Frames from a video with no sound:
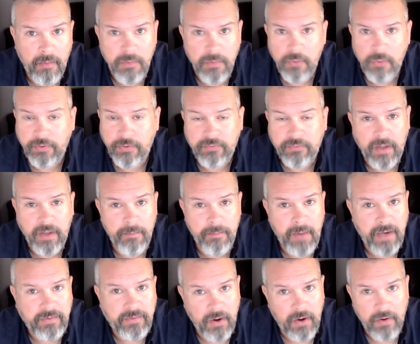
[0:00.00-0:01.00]
Music's done
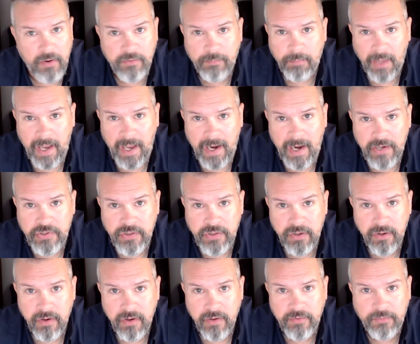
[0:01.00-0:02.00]
by Terrence
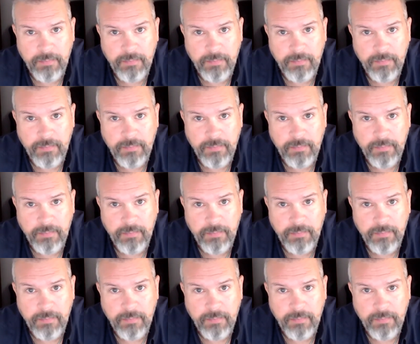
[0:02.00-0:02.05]
Blanchard,